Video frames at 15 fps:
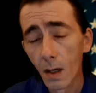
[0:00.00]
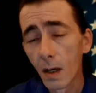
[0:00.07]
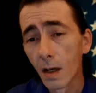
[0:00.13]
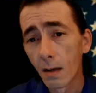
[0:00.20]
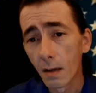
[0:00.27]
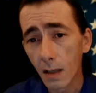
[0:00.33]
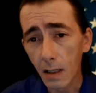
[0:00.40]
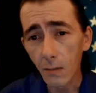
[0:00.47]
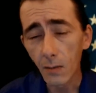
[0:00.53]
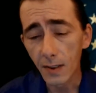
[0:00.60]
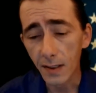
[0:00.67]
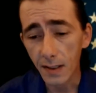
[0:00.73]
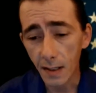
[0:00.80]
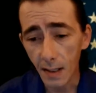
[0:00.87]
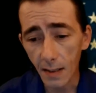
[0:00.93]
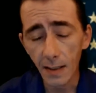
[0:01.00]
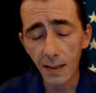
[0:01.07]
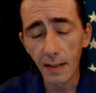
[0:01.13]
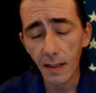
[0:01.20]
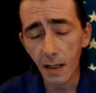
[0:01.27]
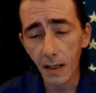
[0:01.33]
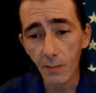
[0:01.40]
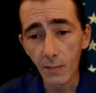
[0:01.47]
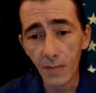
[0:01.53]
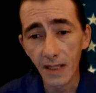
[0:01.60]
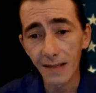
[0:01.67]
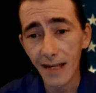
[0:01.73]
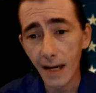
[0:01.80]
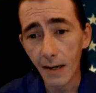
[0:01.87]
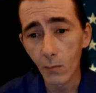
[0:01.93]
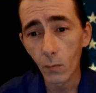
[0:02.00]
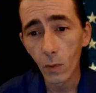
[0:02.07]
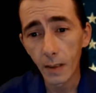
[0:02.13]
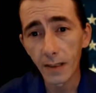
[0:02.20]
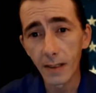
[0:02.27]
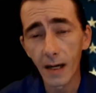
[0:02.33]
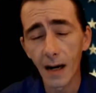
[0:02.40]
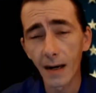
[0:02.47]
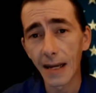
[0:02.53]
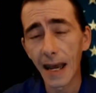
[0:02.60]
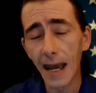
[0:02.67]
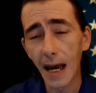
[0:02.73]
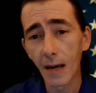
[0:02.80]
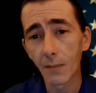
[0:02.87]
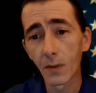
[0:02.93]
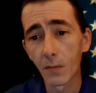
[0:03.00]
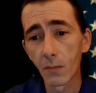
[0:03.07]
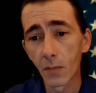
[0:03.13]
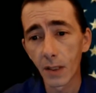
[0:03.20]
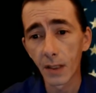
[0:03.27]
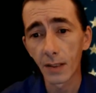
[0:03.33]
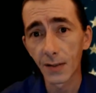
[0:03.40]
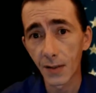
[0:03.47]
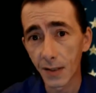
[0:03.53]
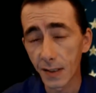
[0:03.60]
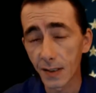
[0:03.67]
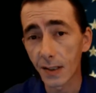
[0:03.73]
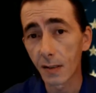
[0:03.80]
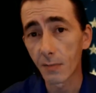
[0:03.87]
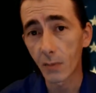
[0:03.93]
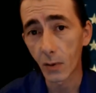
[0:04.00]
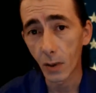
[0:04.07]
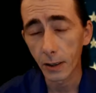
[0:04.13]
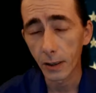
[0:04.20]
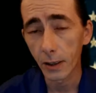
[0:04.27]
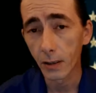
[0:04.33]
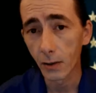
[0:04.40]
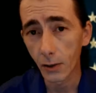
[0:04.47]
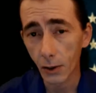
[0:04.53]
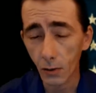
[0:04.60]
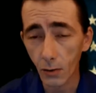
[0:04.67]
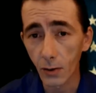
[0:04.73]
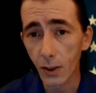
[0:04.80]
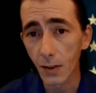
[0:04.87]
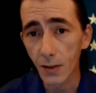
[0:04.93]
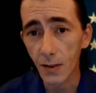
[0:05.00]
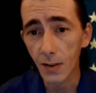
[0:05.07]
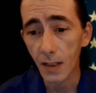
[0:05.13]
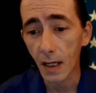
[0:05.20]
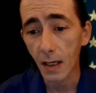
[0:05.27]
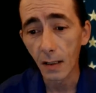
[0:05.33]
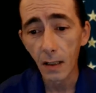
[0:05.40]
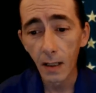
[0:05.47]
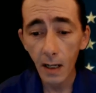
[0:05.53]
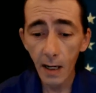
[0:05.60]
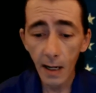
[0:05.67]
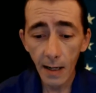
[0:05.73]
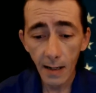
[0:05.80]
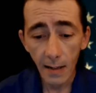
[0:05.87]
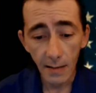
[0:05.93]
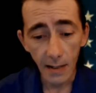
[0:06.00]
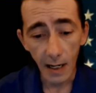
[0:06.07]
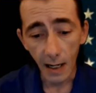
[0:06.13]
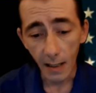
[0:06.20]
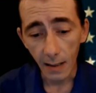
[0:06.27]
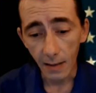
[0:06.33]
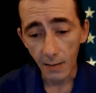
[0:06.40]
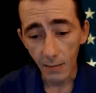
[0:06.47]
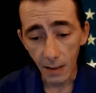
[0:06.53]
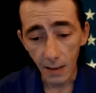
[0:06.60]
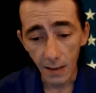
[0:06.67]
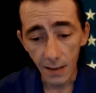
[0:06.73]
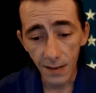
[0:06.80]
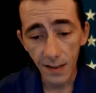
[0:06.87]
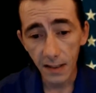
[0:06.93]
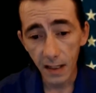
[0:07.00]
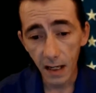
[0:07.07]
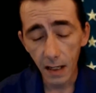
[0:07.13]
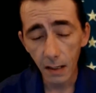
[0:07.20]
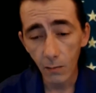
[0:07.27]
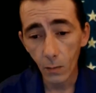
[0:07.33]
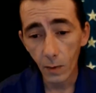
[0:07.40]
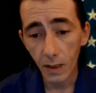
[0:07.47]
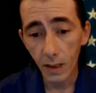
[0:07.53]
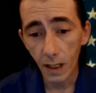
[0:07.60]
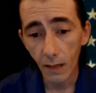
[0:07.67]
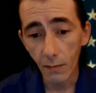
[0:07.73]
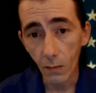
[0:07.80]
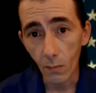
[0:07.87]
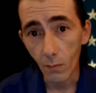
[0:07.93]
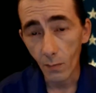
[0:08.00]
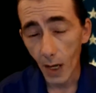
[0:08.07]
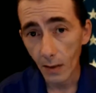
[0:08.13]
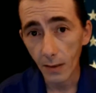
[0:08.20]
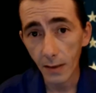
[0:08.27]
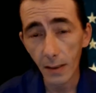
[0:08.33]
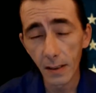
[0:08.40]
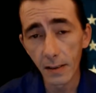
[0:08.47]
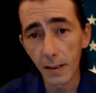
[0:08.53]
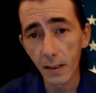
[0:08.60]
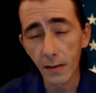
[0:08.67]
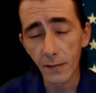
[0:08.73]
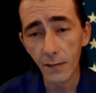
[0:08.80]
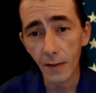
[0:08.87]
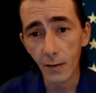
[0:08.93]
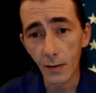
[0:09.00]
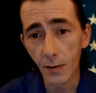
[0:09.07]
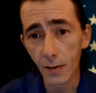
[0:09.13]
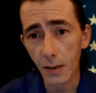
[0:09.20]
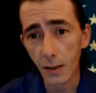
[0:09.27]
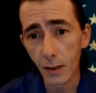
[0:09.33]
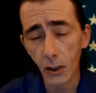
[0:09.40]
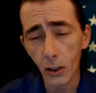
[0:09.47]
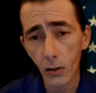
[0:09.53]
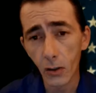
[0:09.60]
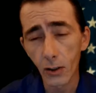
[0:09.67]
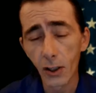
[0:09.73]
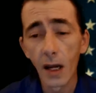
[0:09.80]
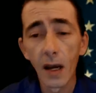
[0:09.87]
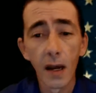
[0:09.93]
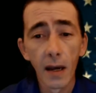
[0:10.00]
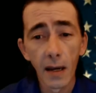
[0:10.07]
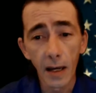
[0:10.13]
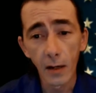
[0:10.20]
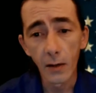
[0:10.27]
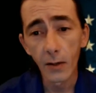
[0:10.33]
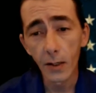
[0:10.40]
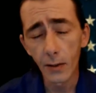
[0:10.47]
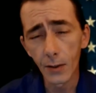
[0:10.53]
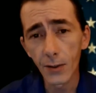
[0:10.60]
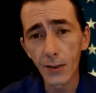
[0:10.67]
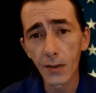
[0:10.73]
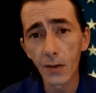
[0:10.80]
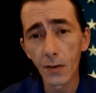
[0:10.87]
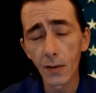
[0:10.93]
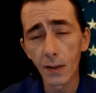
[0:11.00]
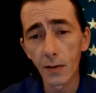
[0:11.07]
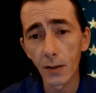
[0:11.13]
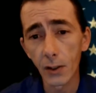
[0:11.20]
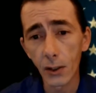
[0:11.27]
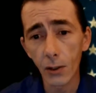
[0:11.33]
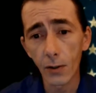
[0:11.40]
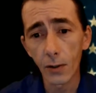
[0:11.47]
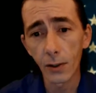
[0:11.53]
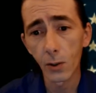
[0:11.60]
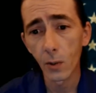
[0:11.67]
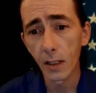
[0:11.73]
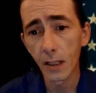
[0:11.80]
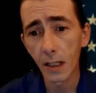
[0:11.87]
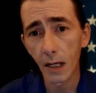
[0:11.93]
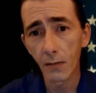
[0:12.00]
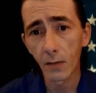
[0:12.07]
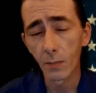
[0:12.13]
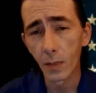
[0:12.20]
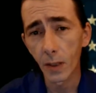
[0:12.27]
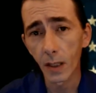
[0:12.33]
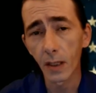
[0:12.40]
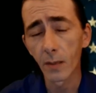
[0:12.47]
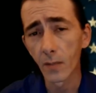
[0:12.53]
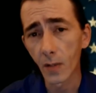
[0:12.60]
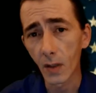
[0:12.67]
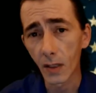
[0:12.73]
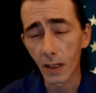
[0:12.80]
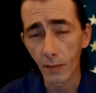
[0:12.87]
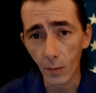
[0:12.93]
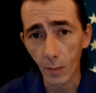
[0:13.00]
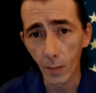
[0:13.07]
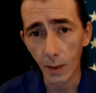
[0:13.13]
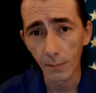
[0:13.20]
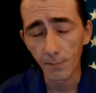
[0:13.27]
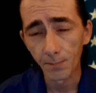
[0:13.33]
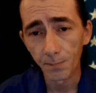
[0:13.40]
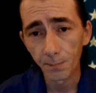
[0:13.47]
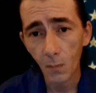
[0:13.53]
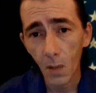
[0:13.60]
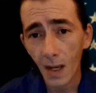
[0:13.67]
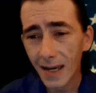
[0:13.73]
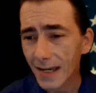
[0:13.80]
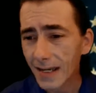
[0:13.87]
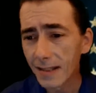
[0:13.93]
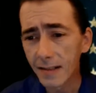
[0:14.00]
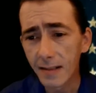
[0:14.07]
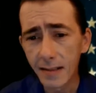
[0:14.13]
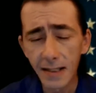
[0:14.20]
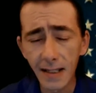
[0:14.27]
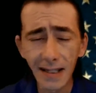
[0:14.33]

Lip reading: He was telling them that that would not happen because of the separation of church and state, that the state would never meddle in the affairs of the church, and also that the church would never become the government. It did